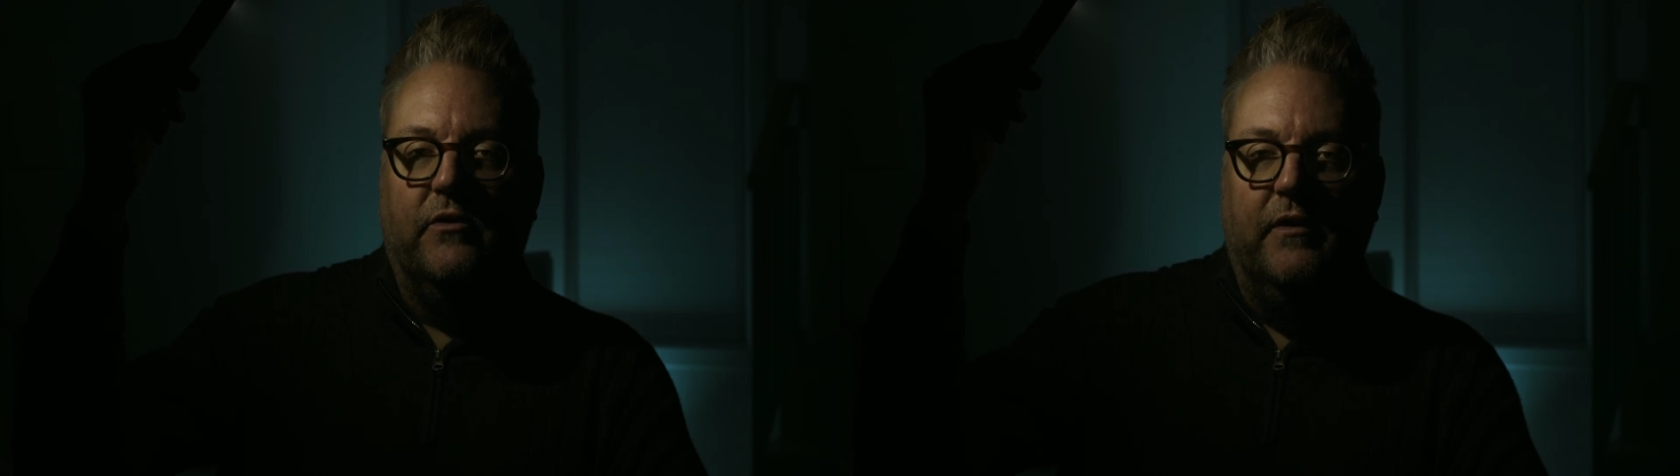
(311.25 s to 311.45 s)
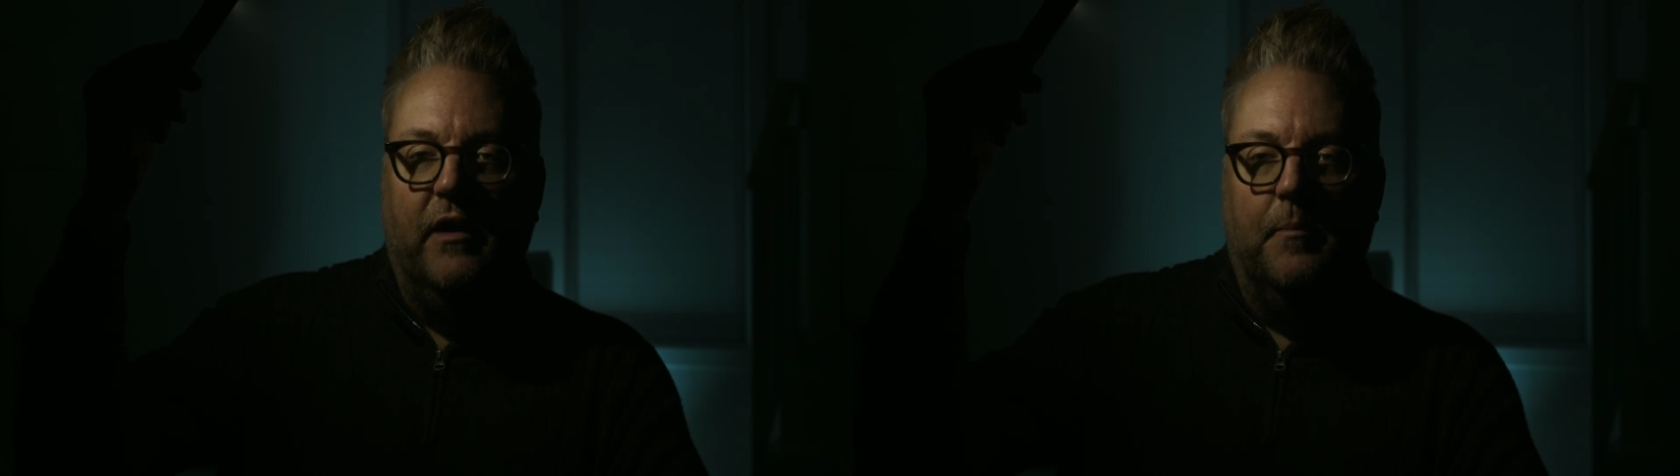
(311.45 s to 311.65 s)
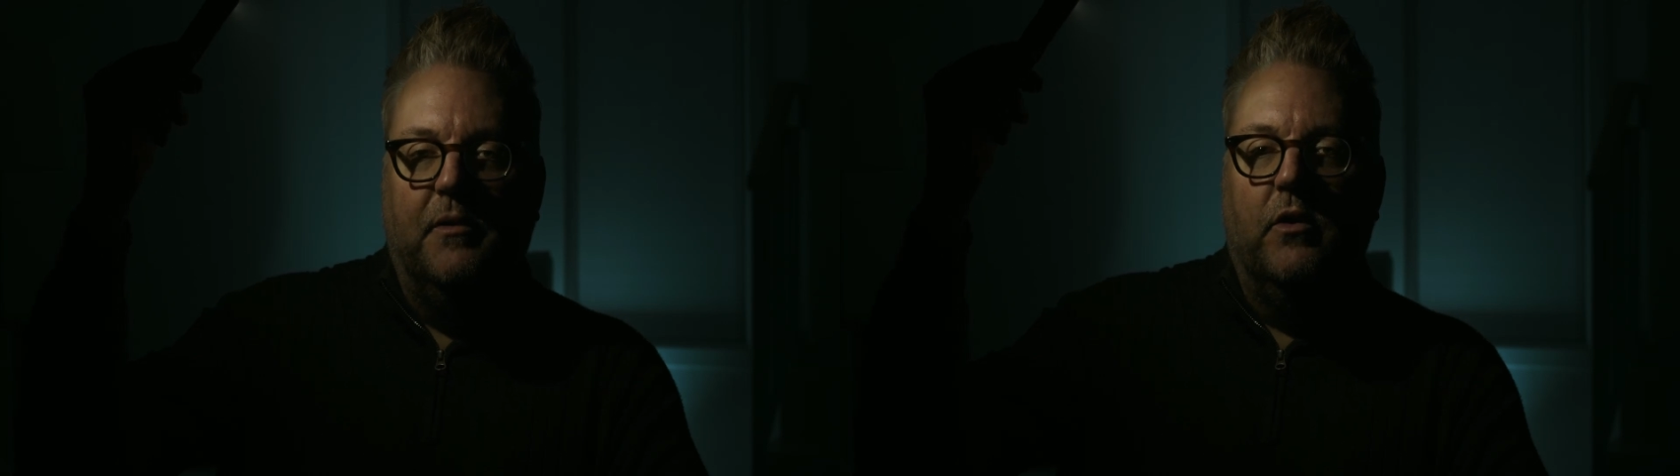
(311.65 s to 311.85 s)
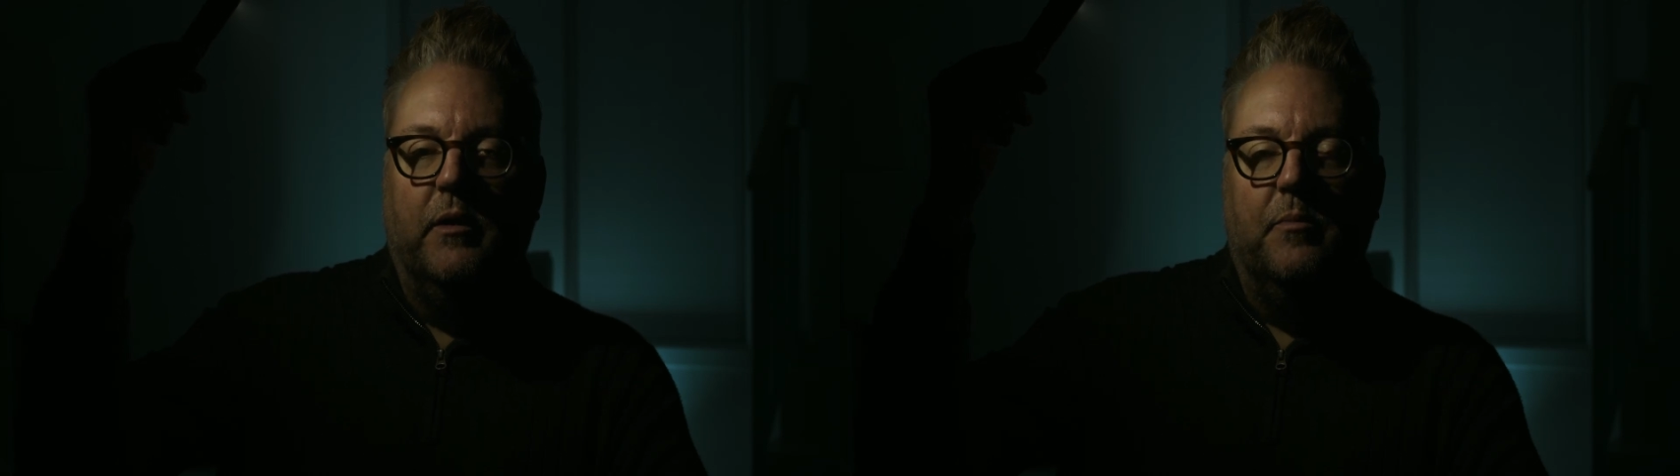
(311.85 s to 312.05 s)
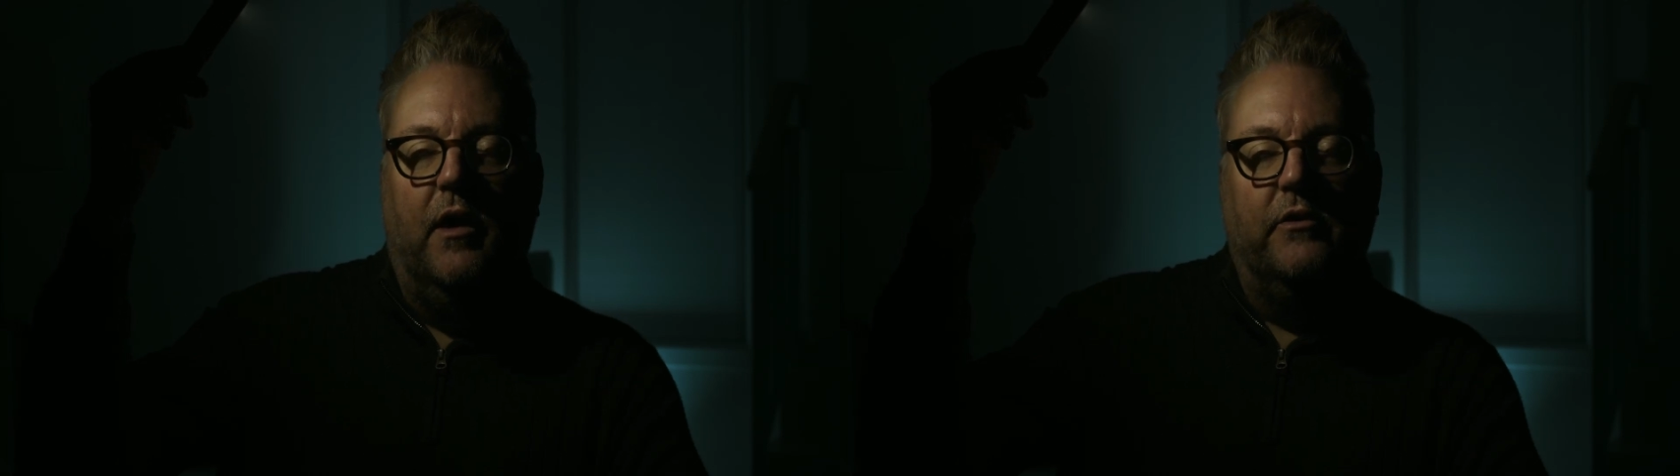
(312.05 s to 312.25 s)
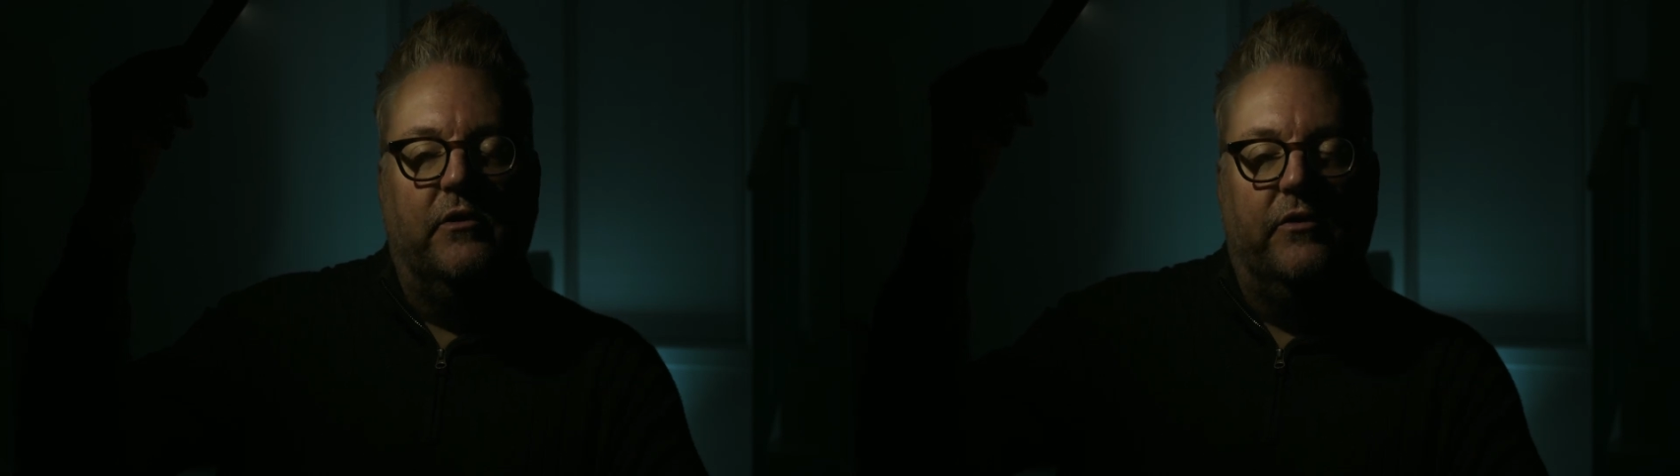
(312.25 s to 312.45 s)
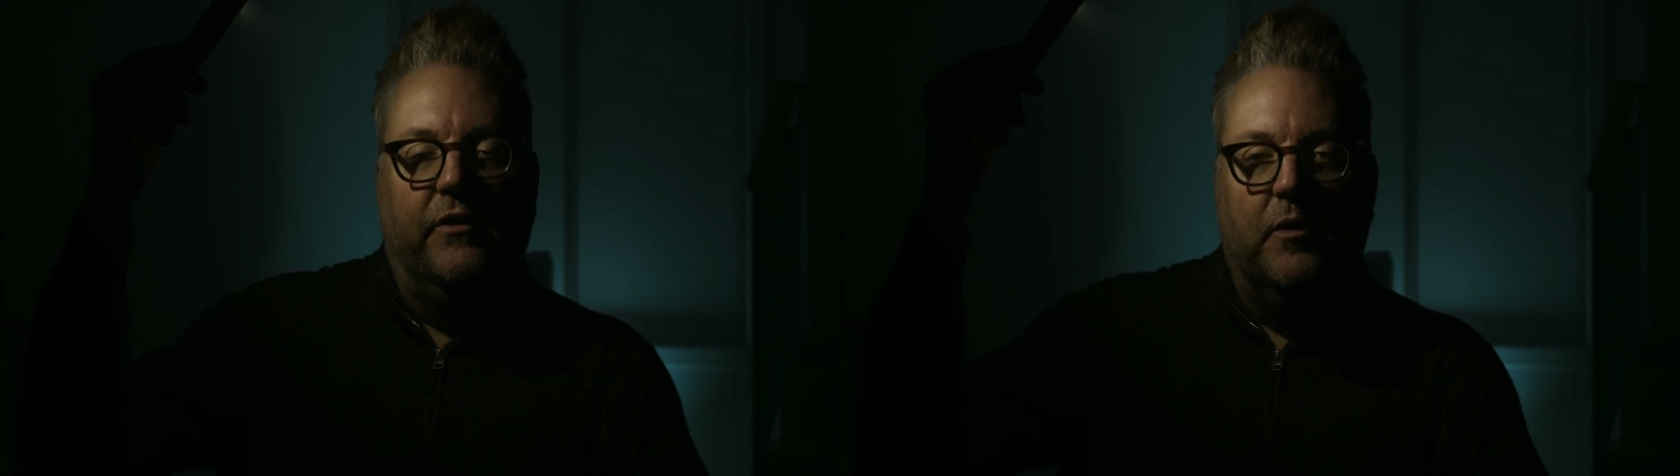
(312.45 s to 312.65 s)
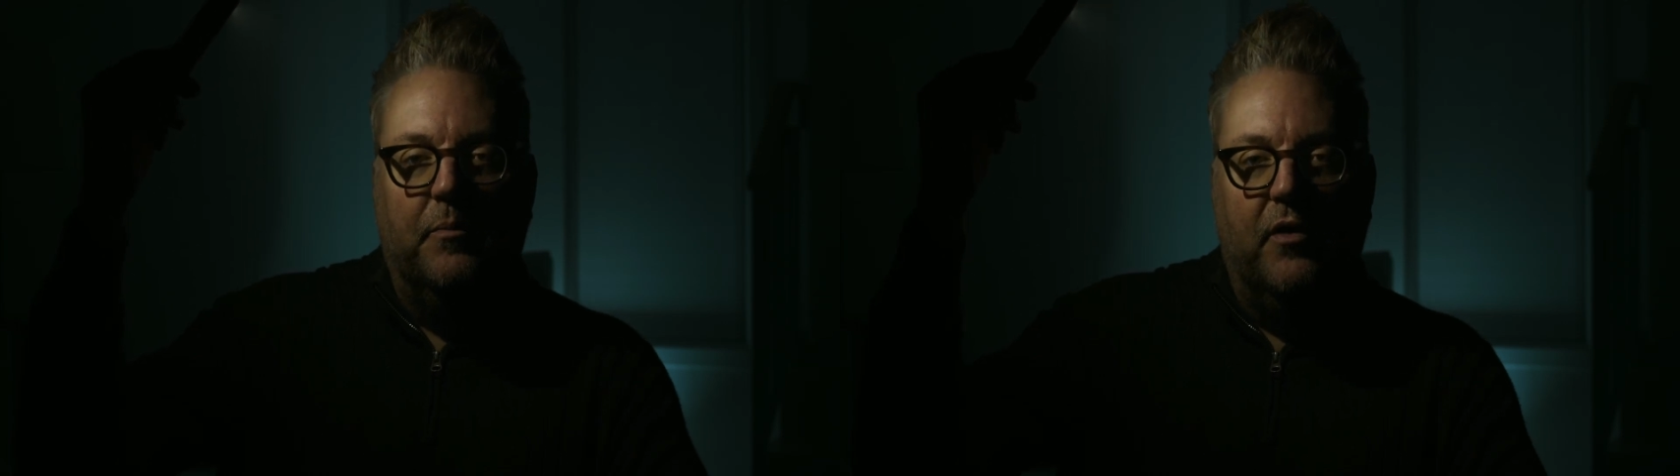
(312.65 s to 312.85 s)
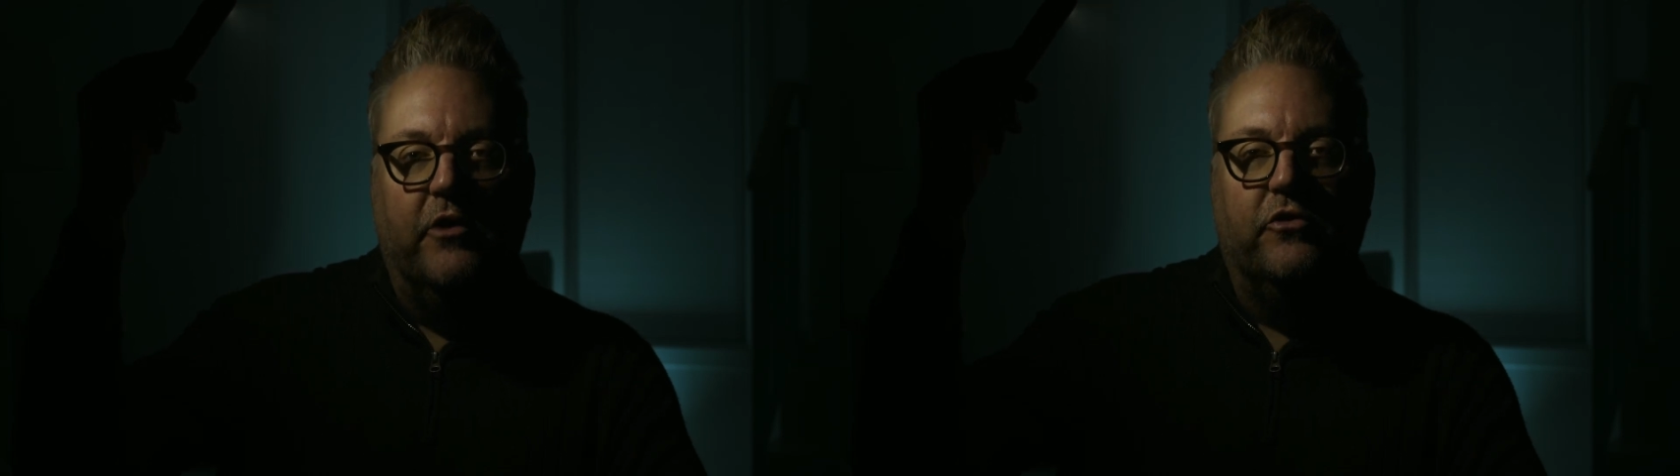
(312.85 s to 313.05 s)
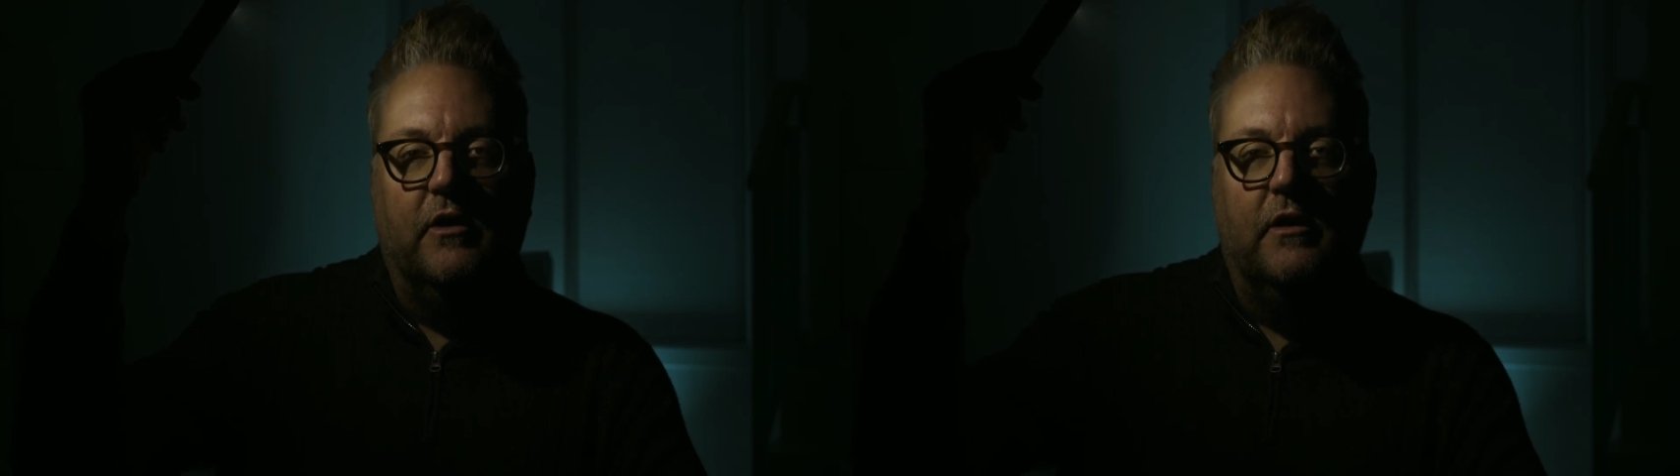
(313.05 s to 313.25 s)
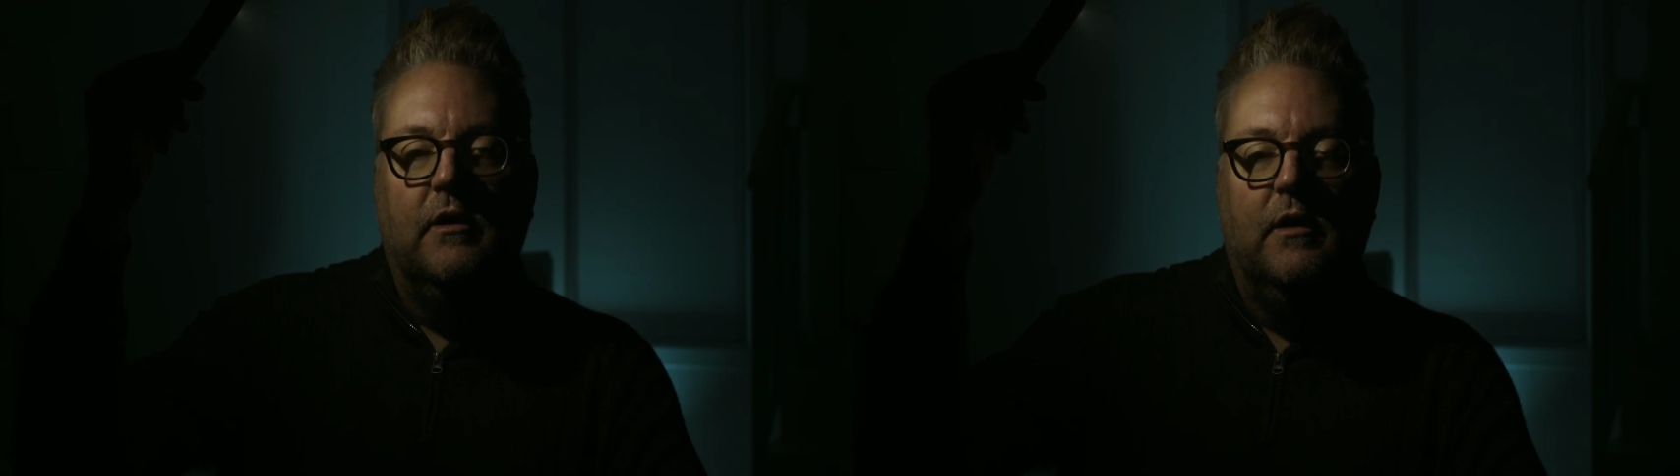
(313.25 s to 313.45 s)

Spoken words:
and the uploading process and the compression